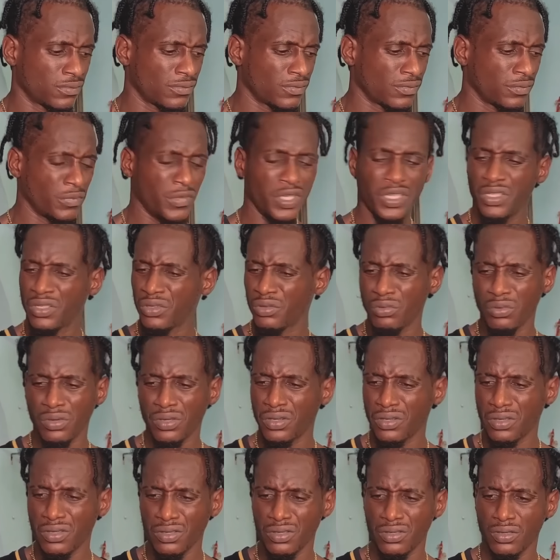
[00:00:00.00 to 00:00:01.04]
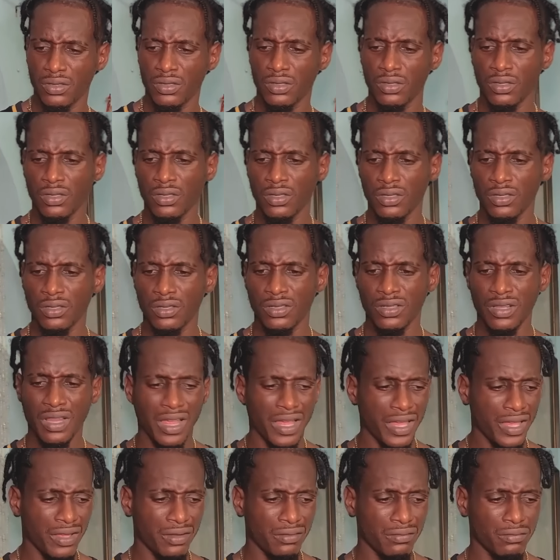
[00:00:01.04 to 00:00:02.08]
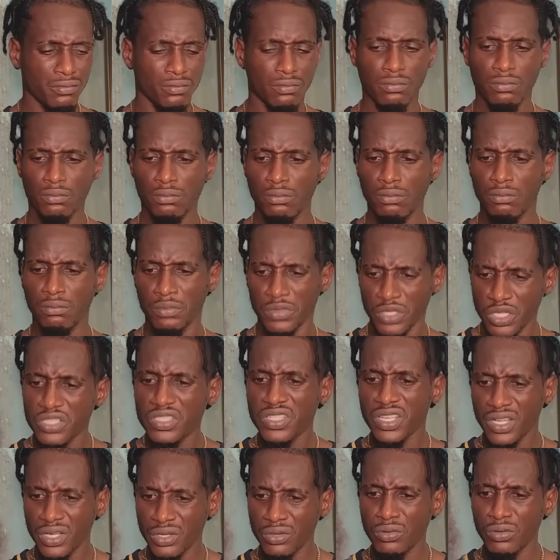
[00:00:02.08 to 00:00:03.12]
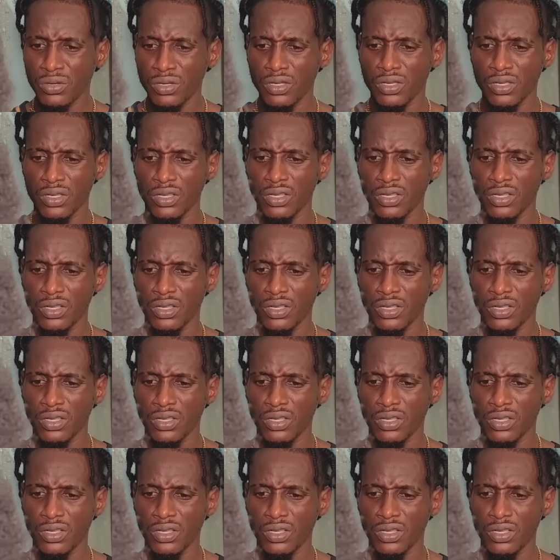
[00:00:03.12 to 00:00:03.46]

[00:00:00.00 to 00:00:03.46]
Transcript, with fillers: Me no know, you know. Like, just I know.